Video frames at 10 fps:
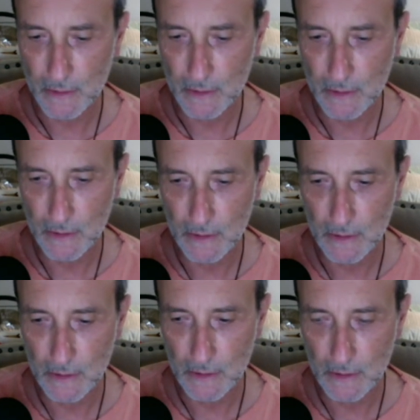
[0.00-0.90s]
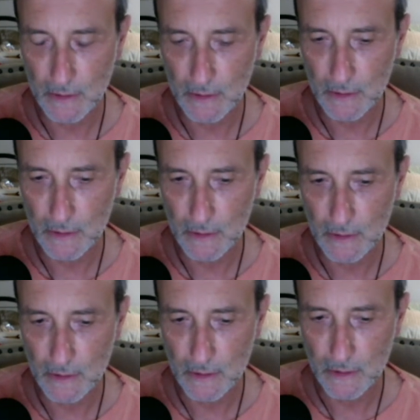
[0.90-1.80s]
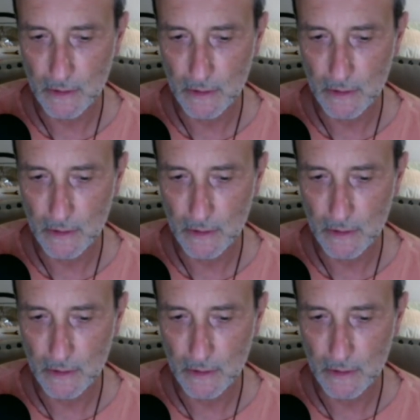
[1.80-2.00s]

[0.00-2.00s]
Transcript: Nobody speaks.